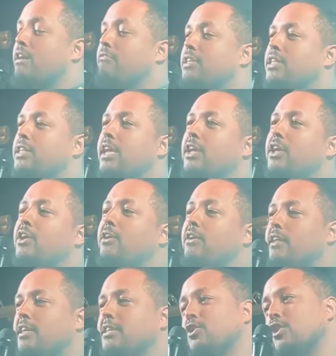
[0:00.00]
Irish.
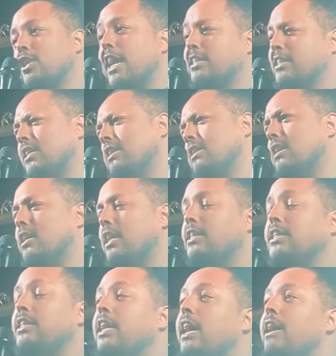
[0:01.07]
It's a good accent, I
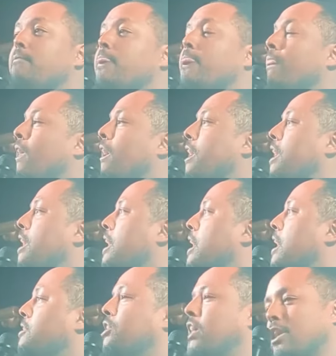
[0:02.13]
guess.
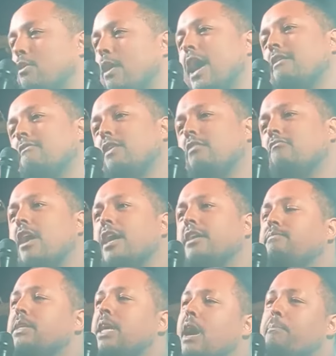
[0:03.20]
I'll take you out of here,
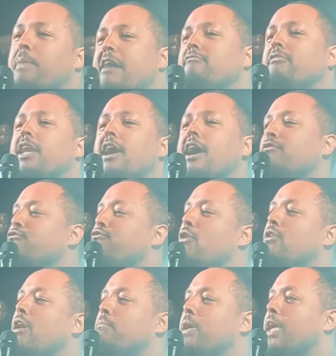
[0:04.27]
right? Apparently, I'd
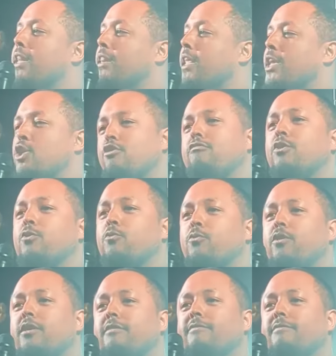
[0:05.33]
thrown up in the urinal.